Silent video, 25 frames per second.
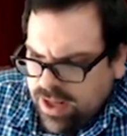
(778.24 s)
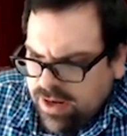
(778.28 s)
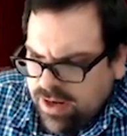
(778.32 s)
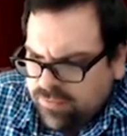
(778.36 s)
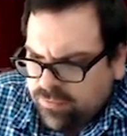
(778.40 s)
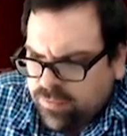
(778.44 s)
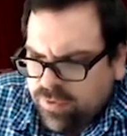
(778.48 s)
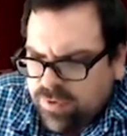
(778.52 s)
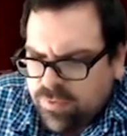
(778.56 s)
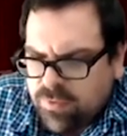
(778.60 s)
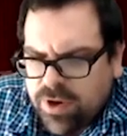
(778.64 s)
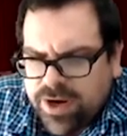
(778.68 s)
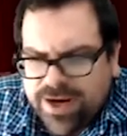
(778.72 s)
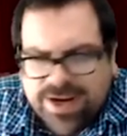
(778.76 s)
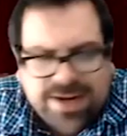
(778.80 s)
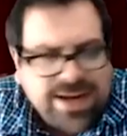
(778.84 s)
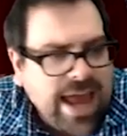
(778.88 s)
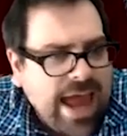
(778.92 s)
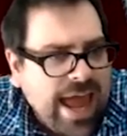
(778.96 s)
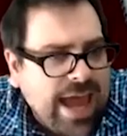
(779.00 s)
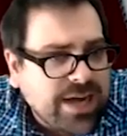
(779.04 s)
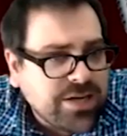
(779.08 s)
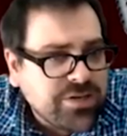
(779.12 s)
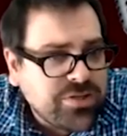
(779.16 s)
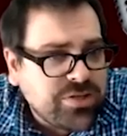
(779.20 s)
And if we wanted to
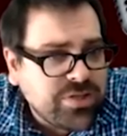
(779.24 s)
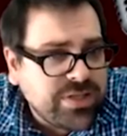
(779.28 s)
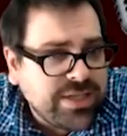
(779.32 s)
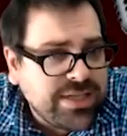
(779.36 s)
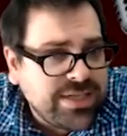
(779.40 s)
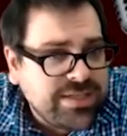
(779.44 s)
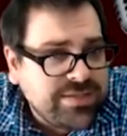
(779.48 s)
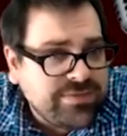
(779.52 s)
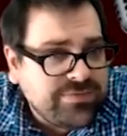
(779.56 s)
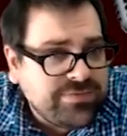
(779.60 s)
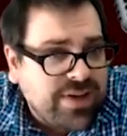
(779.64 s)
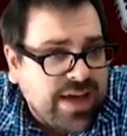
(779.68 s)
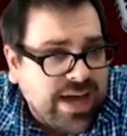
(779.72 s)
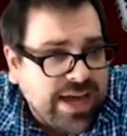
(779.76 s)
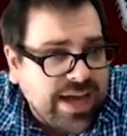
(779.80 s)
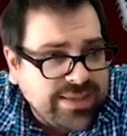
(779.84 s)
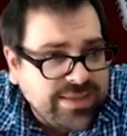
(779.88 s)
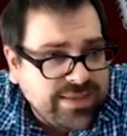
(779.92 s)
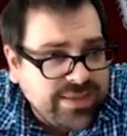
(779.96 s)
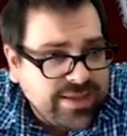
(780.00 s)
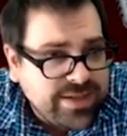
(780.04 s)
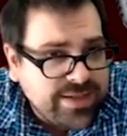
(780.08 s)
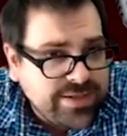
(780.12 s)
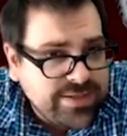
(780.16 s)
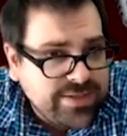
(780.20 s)
actually divide
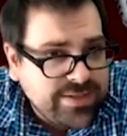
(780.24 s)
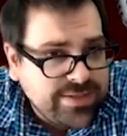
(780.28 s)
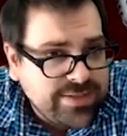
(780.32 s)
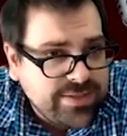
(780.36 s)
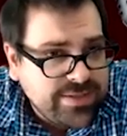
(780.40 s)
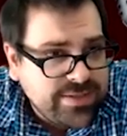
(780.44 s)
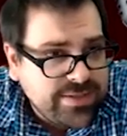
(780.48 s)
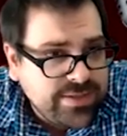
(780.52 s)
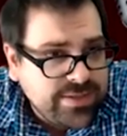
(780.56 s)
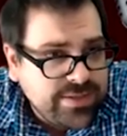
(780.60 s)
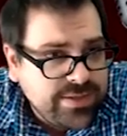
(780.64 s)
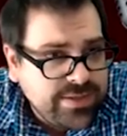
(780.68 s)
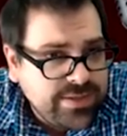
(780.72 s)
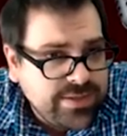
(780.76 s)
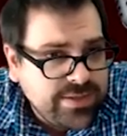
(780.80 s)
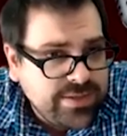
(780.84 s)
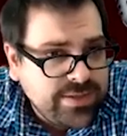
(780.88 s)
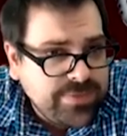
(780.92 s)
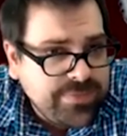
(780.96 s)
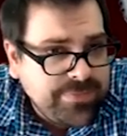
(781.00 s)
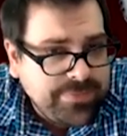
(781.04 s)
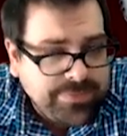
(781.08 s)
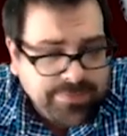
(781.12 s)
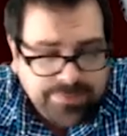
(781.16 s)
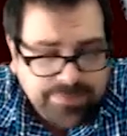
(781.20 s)
this,
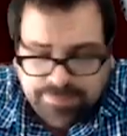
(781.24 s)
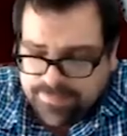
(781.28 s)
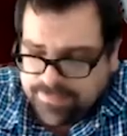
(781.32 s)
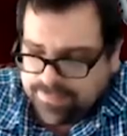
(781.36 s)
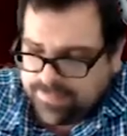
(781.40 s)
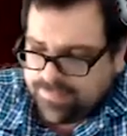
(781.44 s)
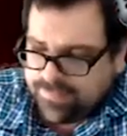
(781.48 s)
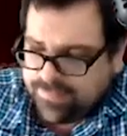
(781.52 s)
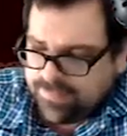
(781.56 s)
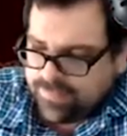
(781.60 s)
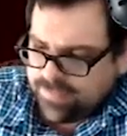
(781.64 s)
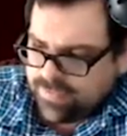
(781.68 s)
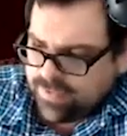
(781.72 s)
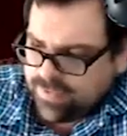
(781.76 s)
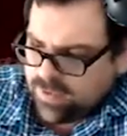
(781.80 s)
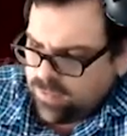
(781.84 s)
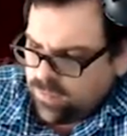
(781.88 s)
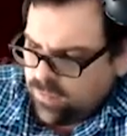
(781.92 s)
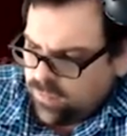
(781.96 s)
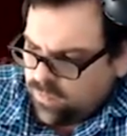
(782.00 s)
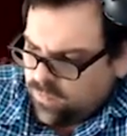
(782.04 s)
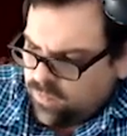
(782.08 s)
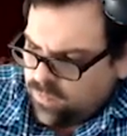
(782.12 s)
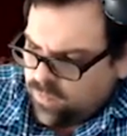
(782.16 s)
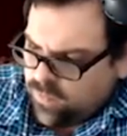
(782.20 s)

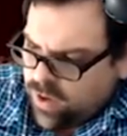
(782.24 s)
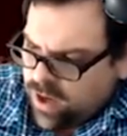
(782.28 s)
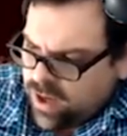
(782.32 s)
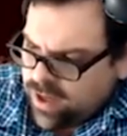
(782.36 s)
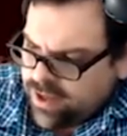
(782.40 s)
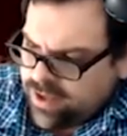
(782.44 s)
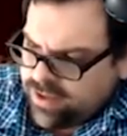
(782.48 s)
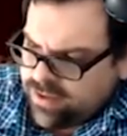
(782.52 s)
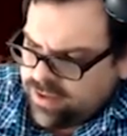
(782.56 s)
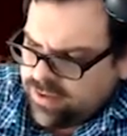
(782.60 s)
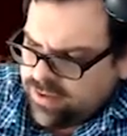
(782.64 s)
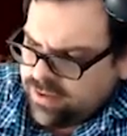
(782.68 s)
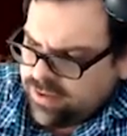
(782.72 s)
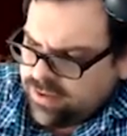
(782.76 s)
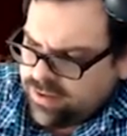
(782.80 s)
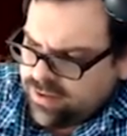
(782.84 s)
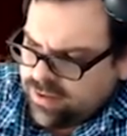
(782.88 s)
1